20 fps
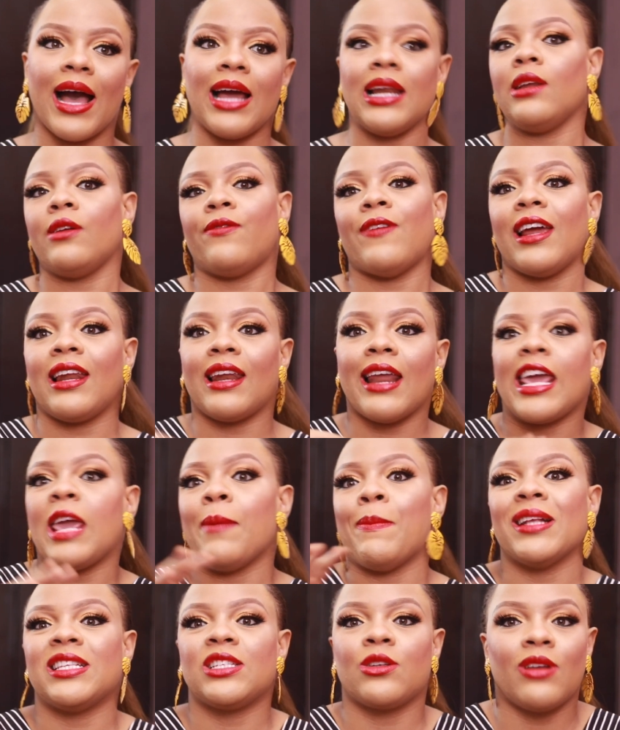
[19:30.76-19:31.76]
and if I like
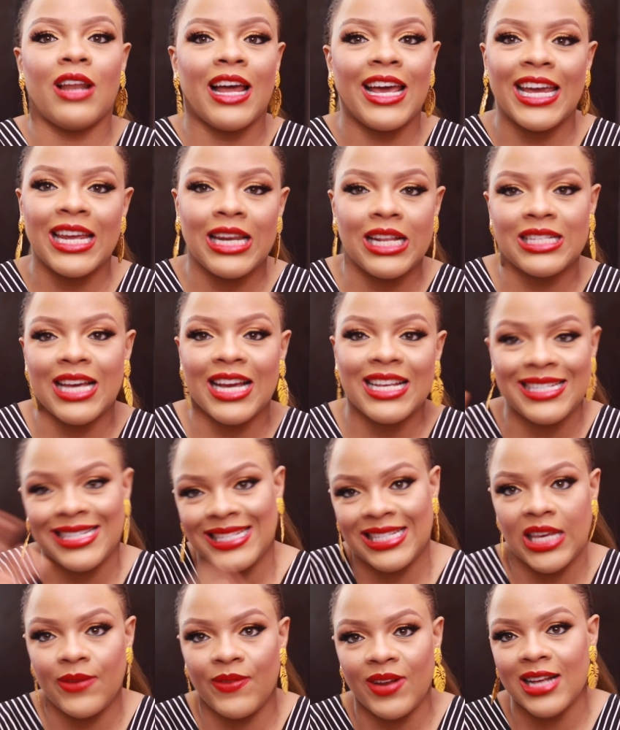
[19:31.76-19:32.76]
a particular edit, I
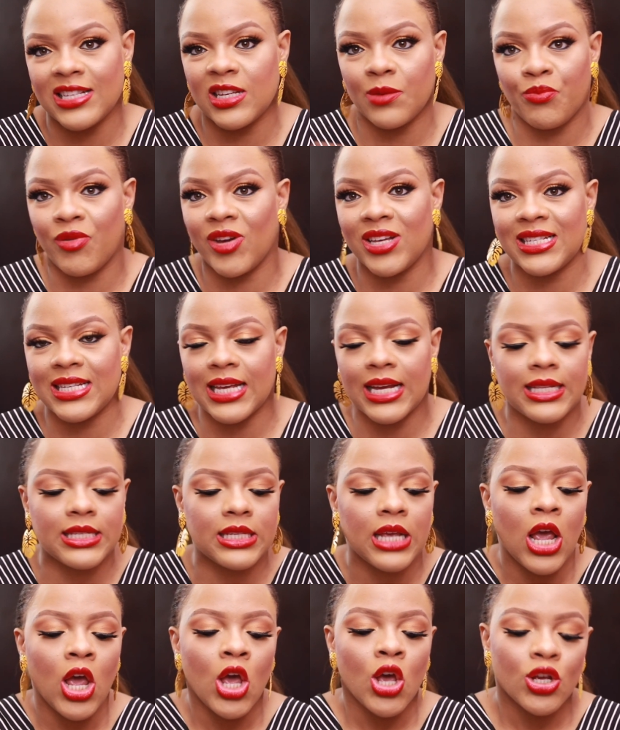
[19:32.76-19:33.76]
save it as a
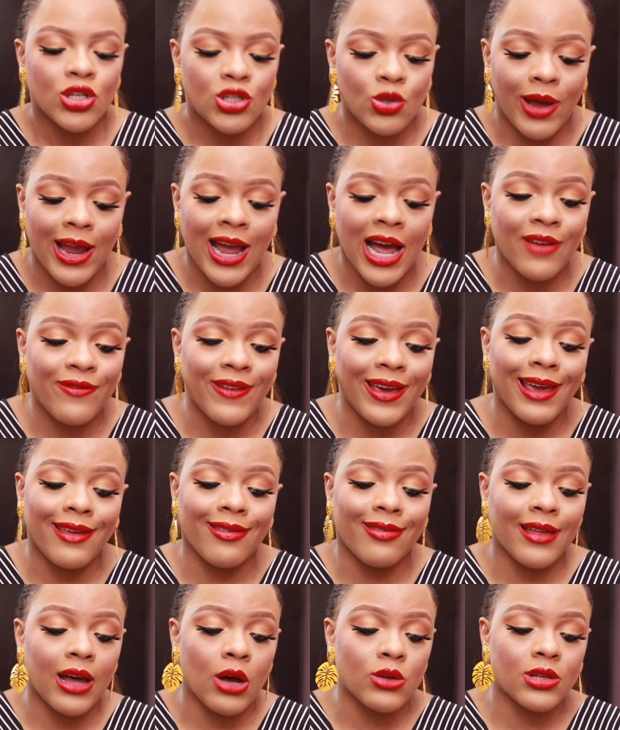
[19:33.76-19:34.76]
preset. So I have
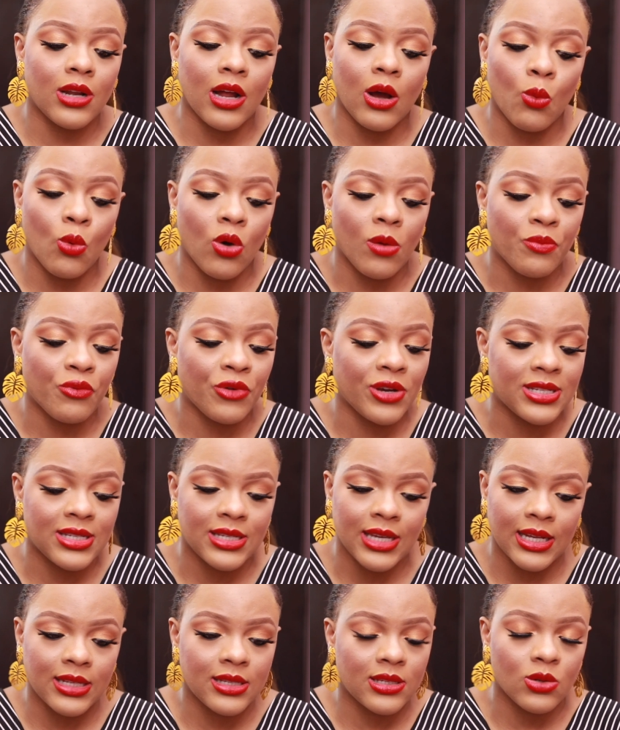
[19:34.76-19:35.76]
1001
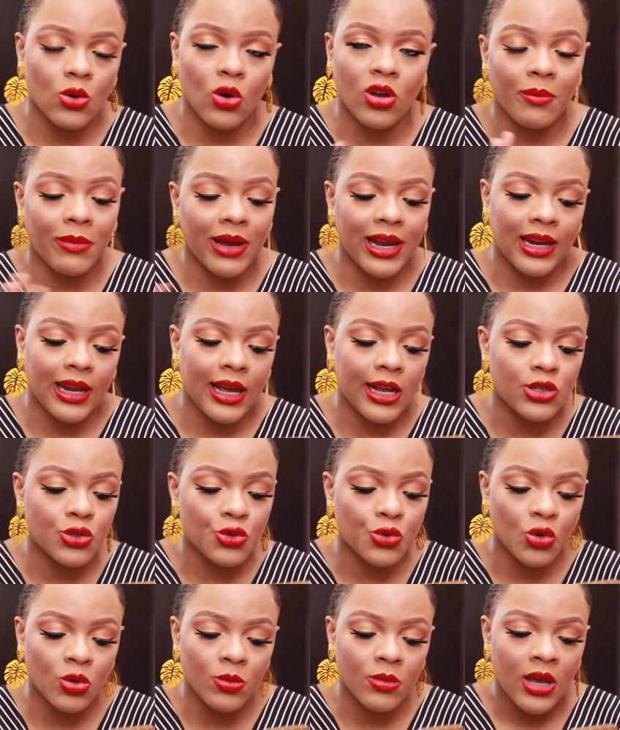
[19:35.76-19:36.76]
presets on my
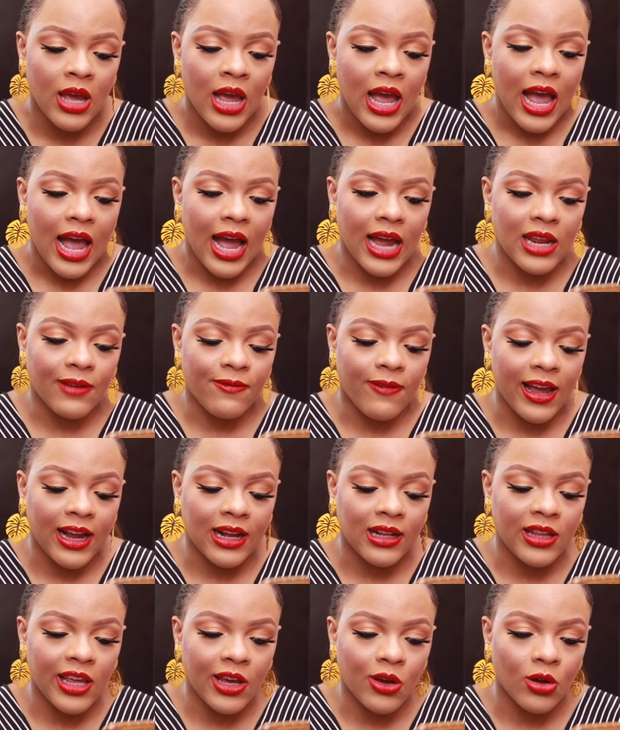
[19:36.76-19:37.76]
Lightroom, and if I
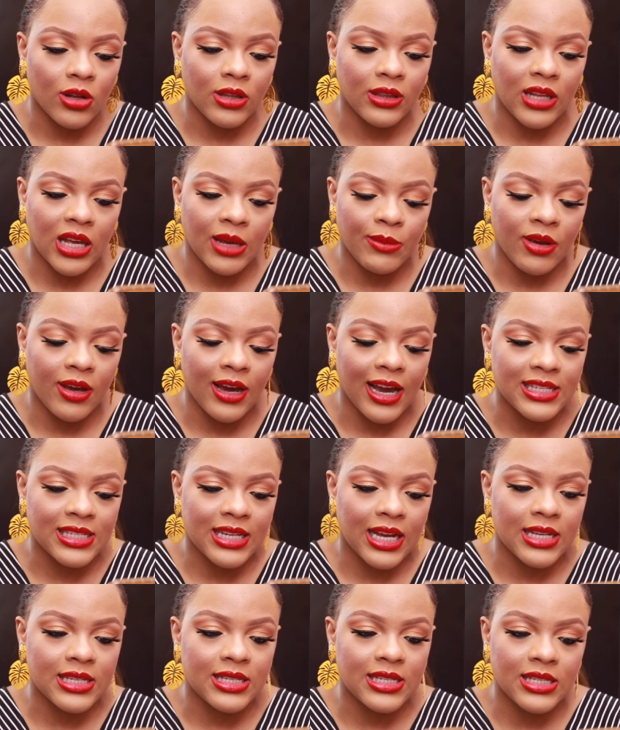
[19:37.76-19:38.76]
click on them, you guys
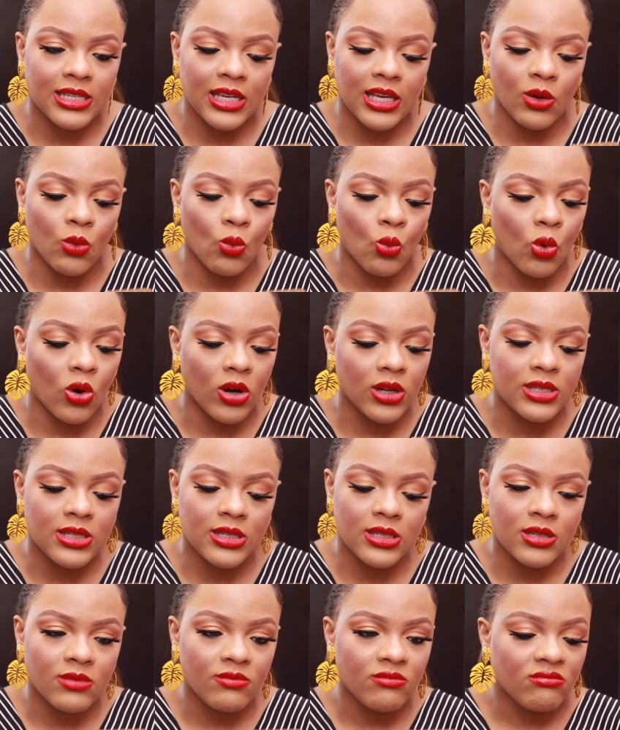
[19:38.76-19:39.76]
can see
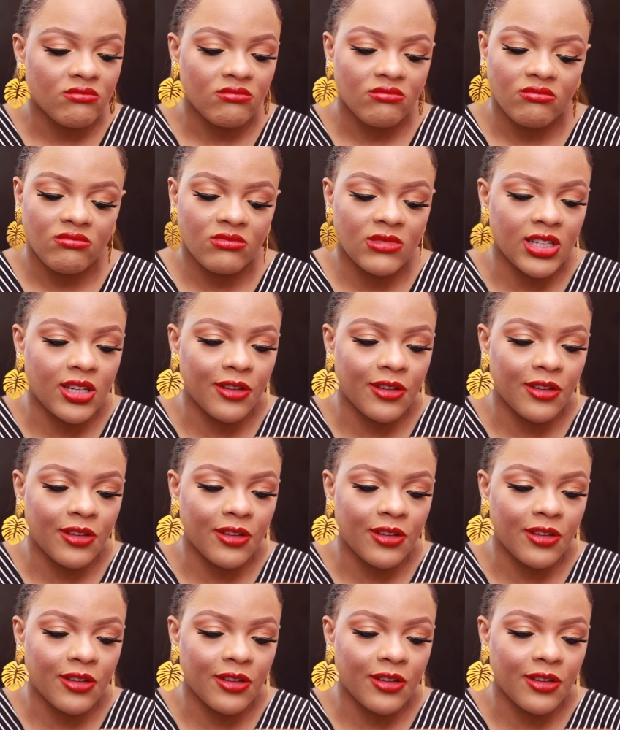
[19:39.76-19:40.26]
what the